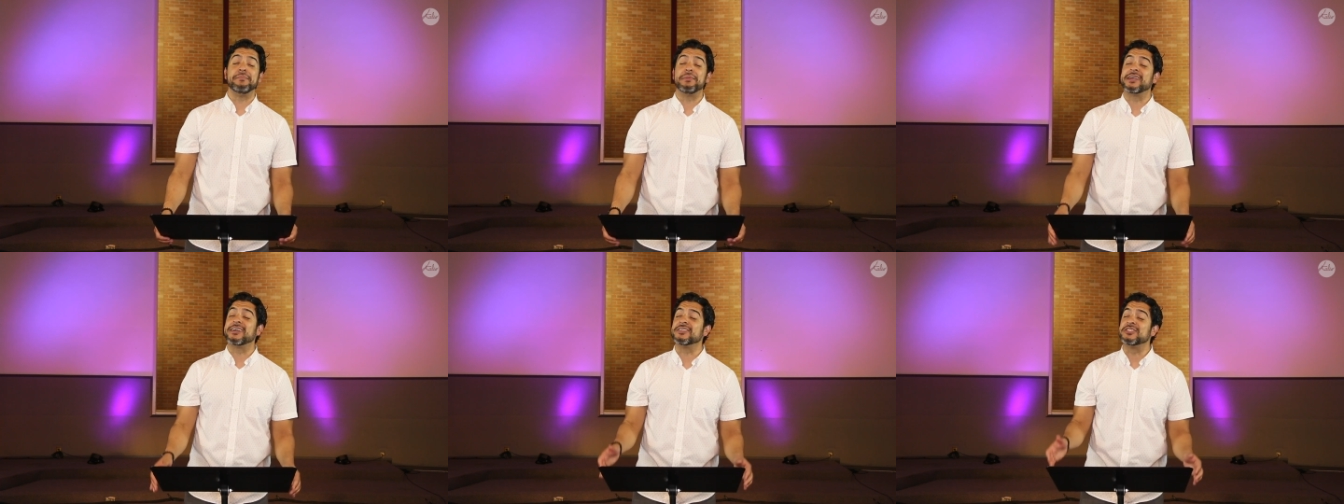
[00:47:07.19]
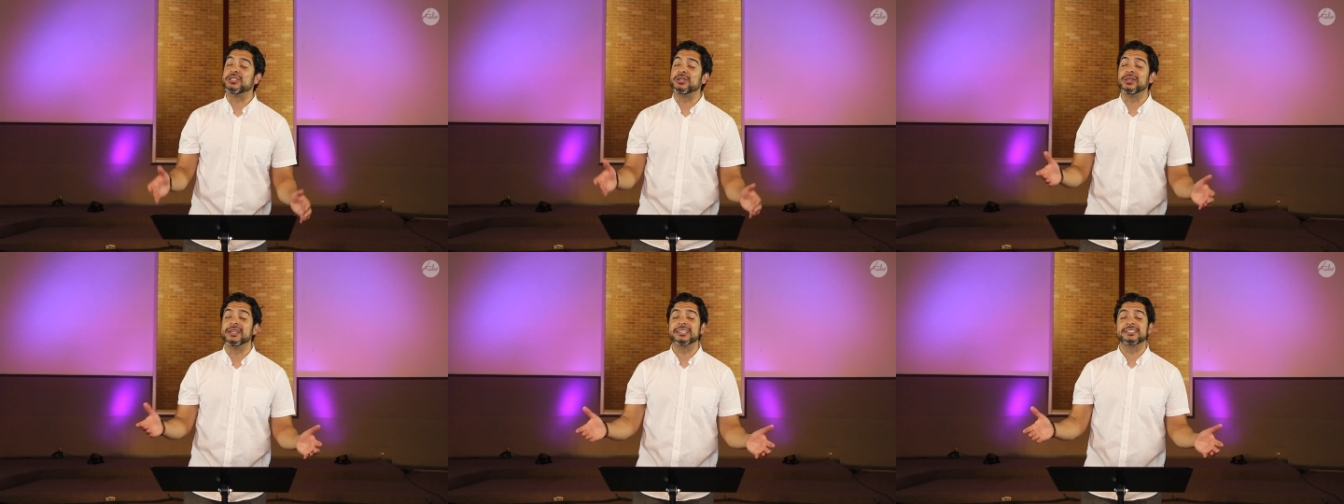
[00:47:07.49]

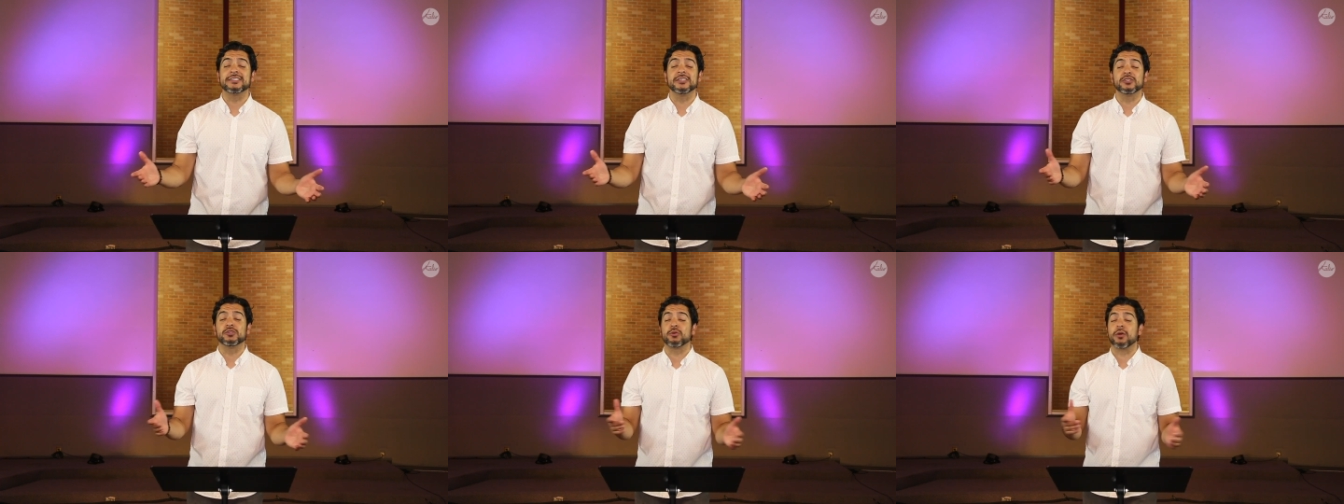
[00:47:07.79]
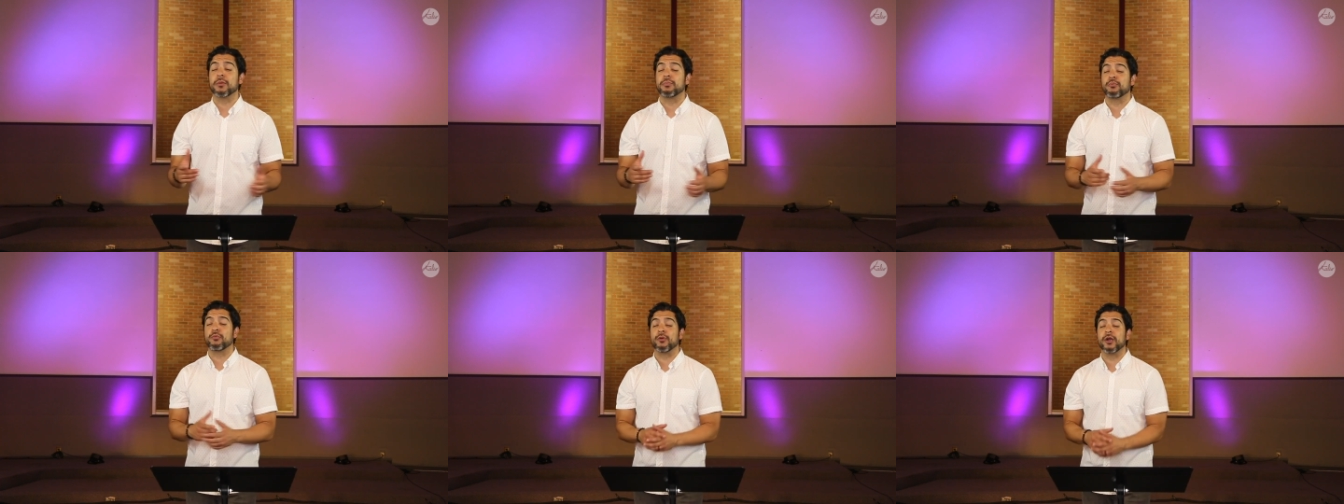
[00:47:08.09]
because you listen to
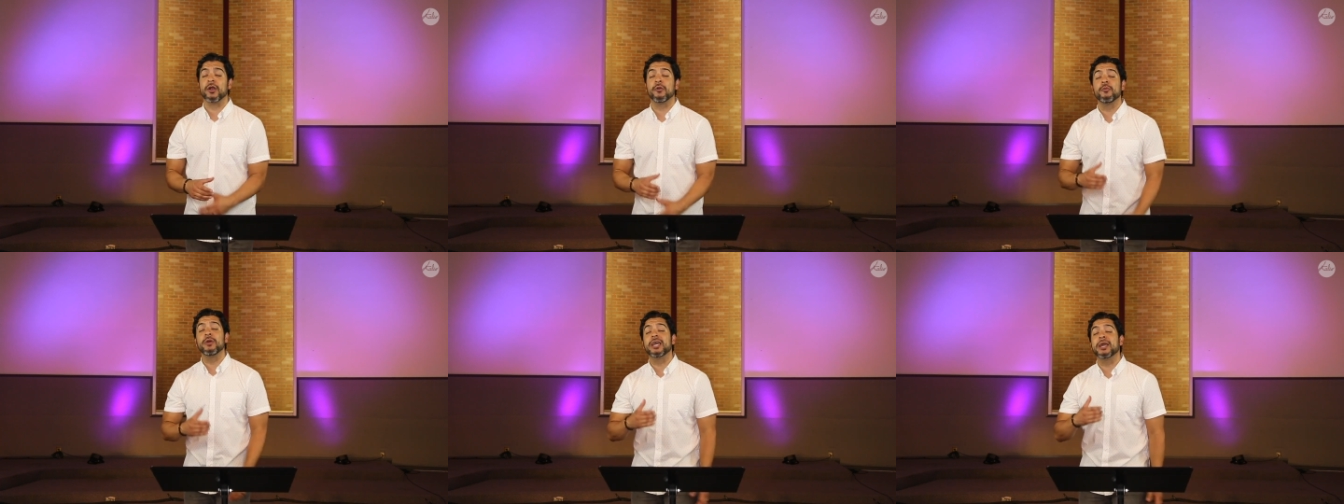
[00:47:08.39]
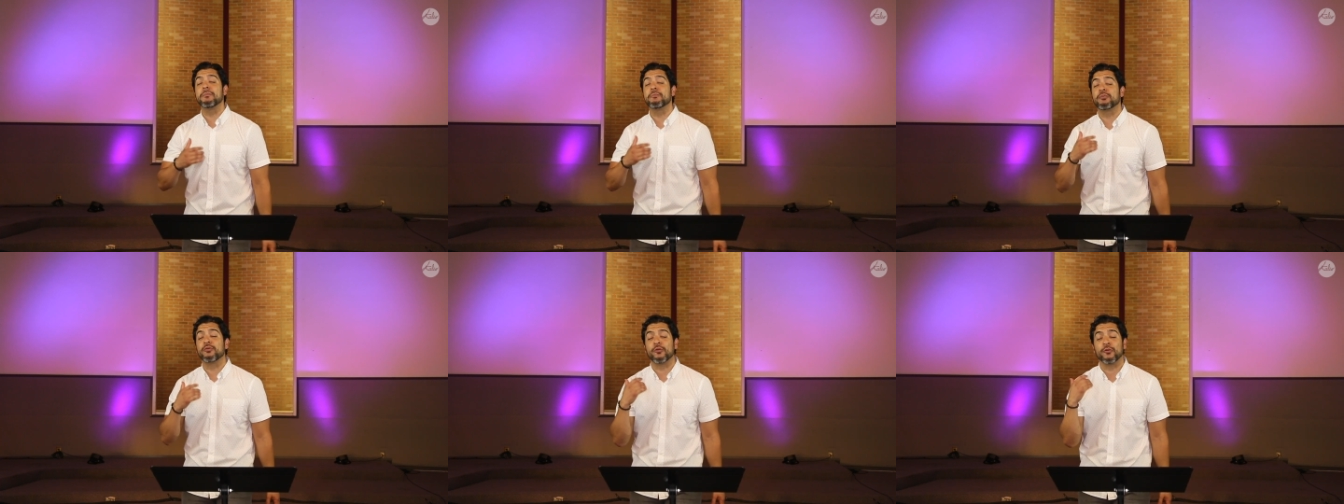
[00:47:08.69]
our prayer, and we
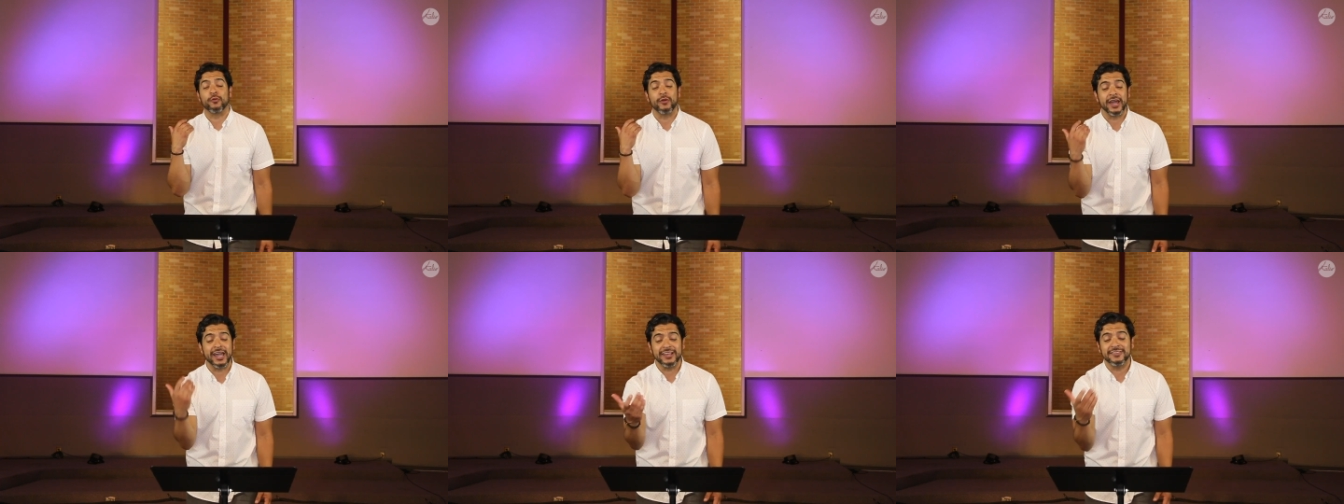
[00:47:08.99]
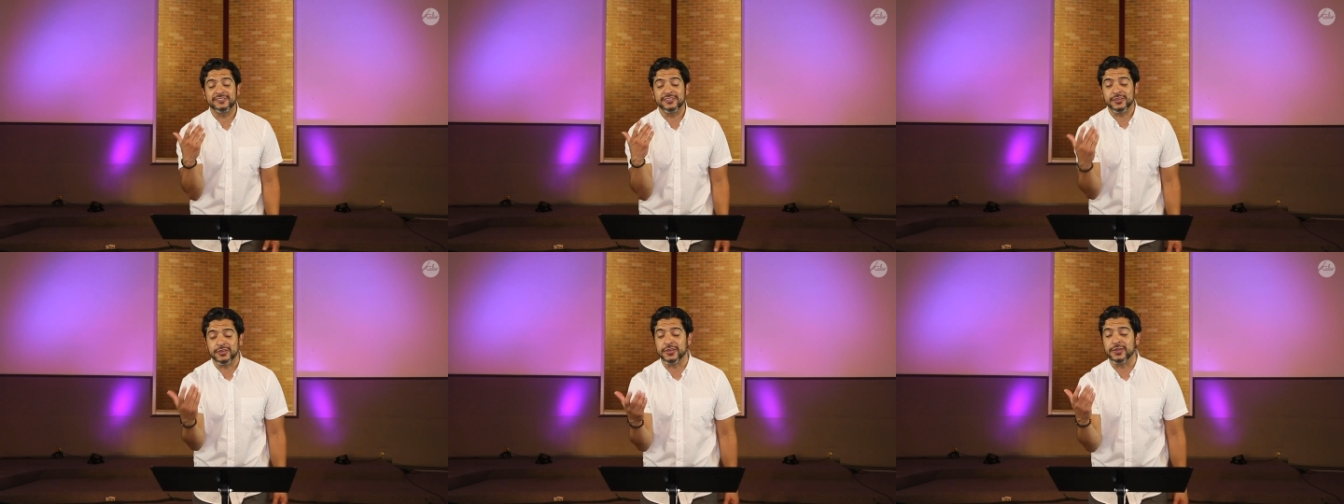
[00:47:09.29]
can pray
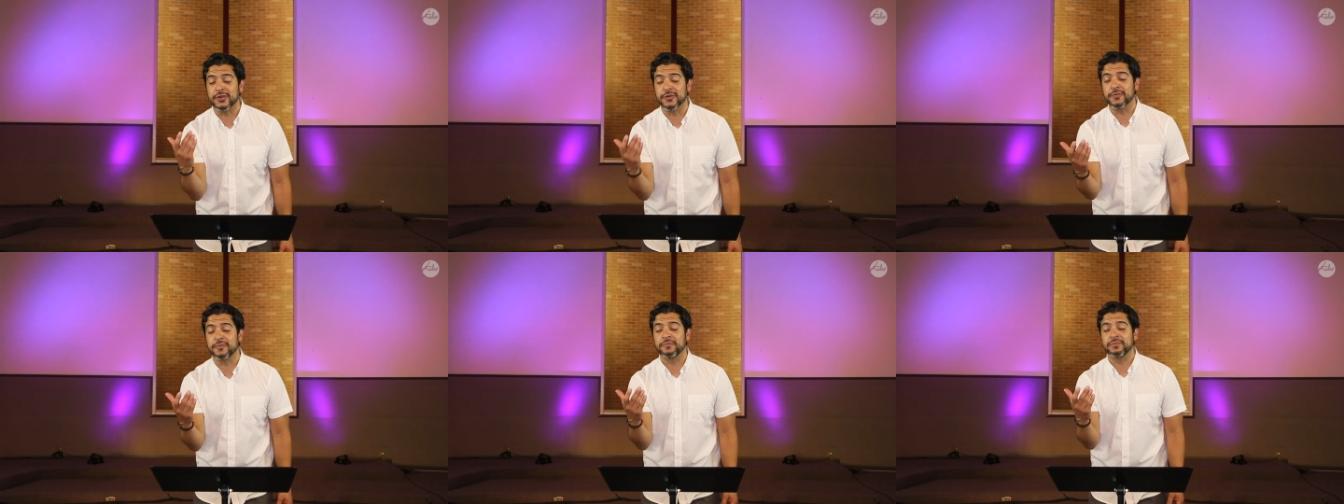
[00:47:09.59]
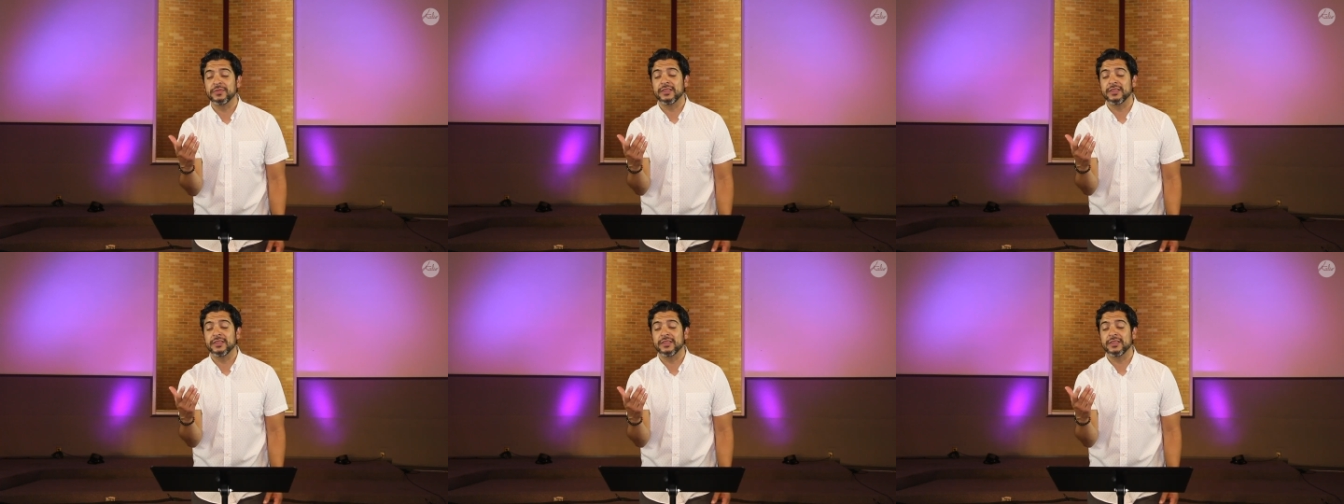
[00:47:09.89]
to you